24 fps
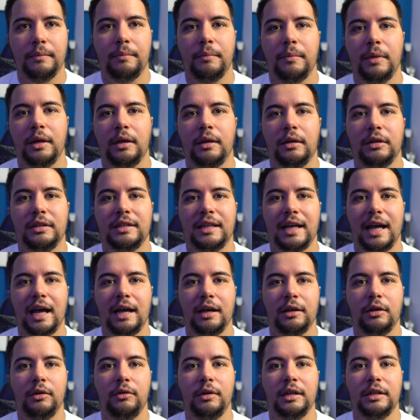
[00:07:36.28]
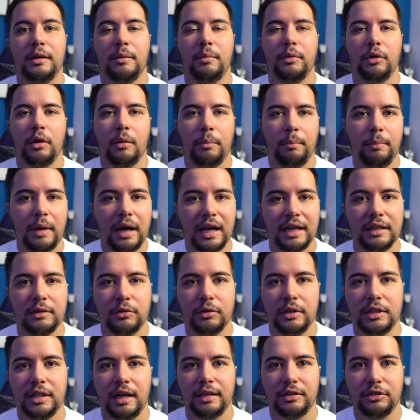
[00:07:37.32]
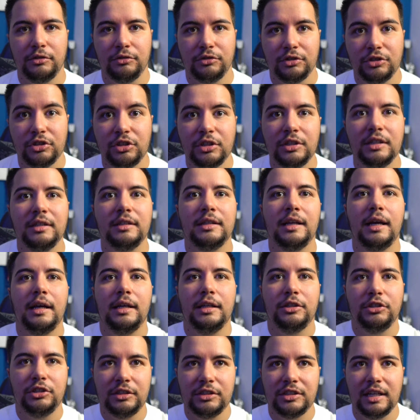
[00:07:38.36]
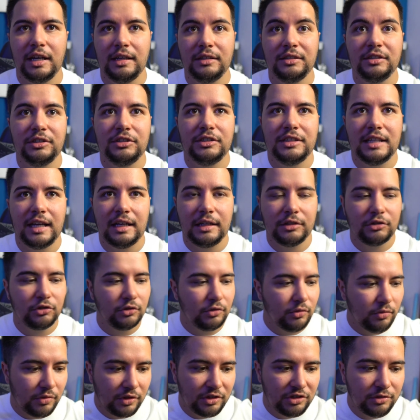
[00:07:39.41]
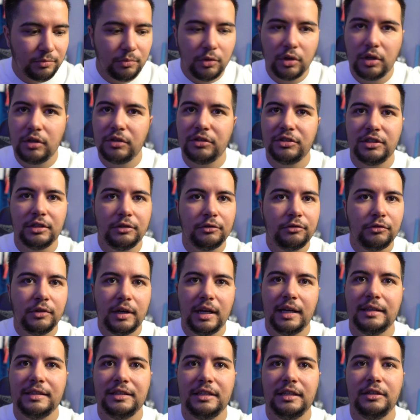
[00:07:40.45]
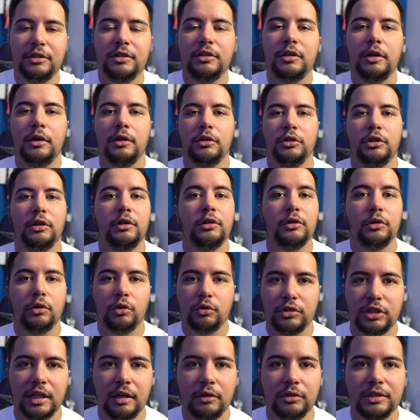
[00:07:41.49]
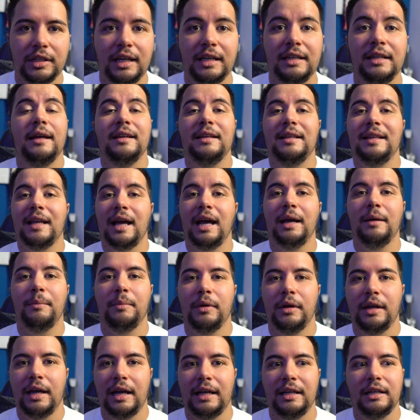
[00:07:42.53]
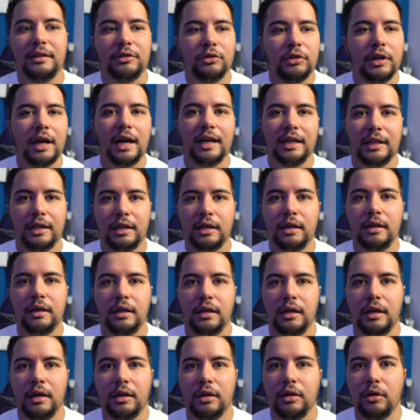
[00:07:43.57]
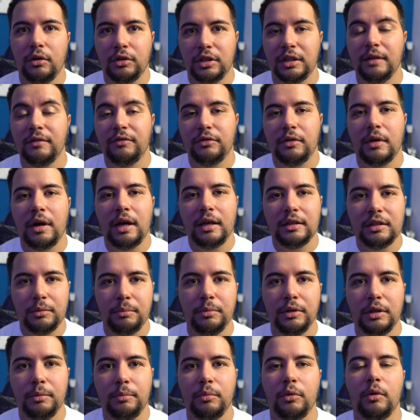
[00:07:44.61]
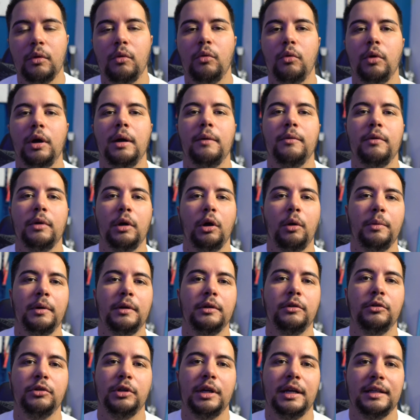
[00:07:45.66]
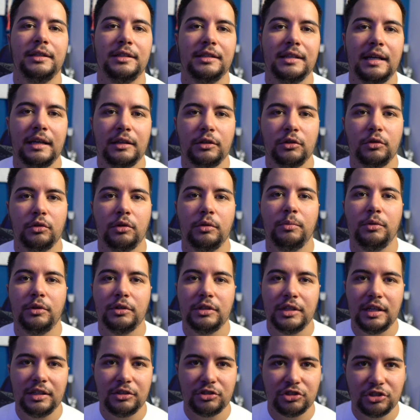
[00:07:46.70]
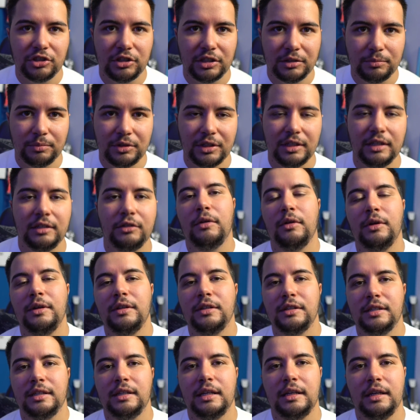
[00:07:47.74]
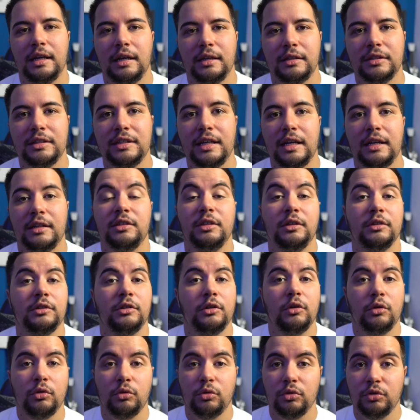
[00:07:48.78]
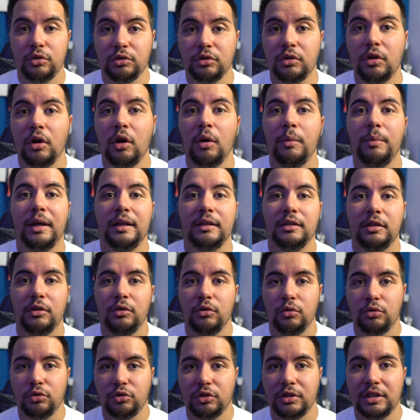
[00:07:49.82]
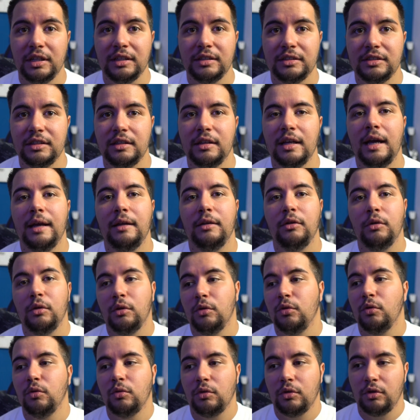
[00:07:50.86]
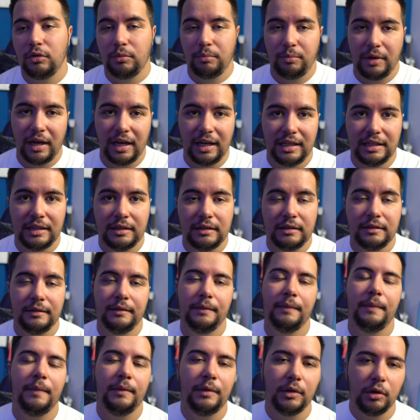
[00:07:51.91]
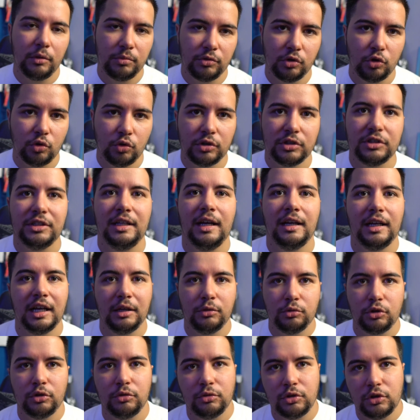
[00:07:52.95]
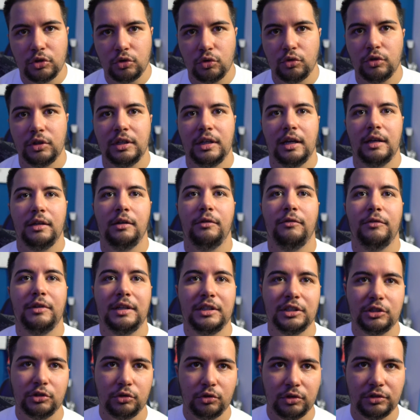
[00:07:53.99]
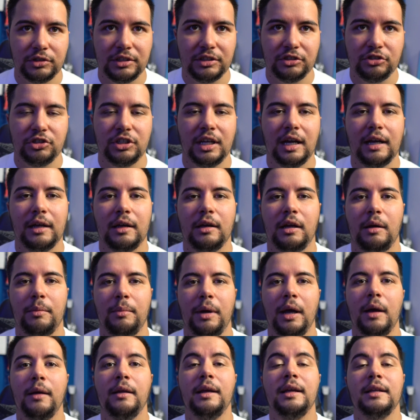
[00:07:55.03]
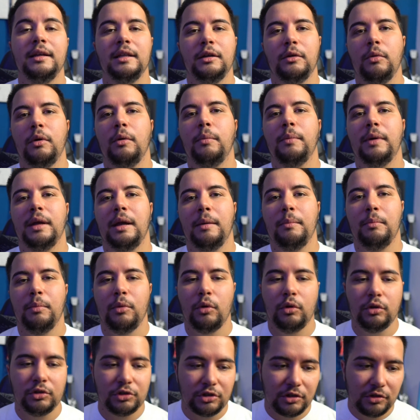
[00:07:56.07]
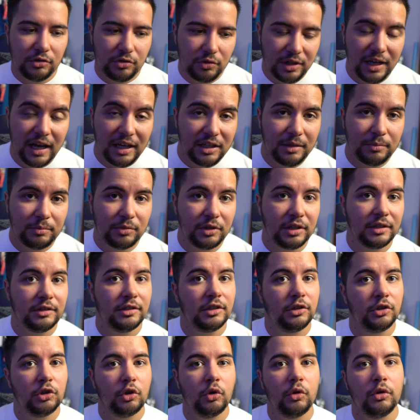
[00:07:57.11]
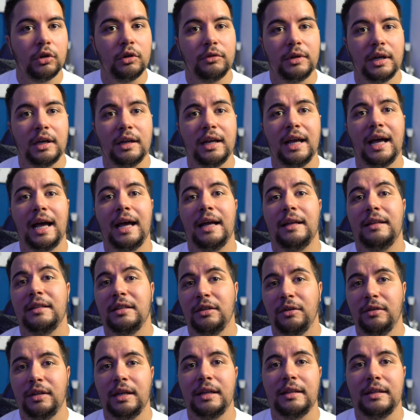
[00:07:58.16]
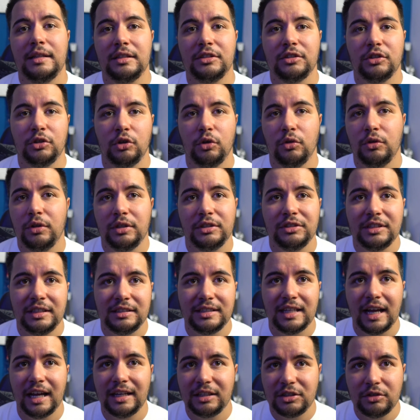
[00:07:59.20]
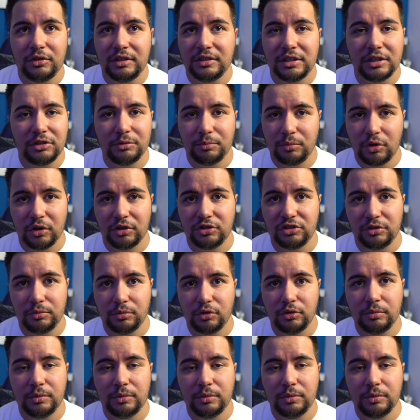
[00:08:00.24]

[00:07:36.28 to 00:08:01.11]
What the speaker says: Because the algorithm combined with artificial intelligence understands who responds and finds and searches, goes out like a sniper, like a tracker, looking for other people who have common traits that could potentially be interested in our sections, who could comment, who could interact, or who could buy. Of course, and I will record another video on this channel about it, it will be important to calibrate the goal of our ad so that this goal is as accurate as possible,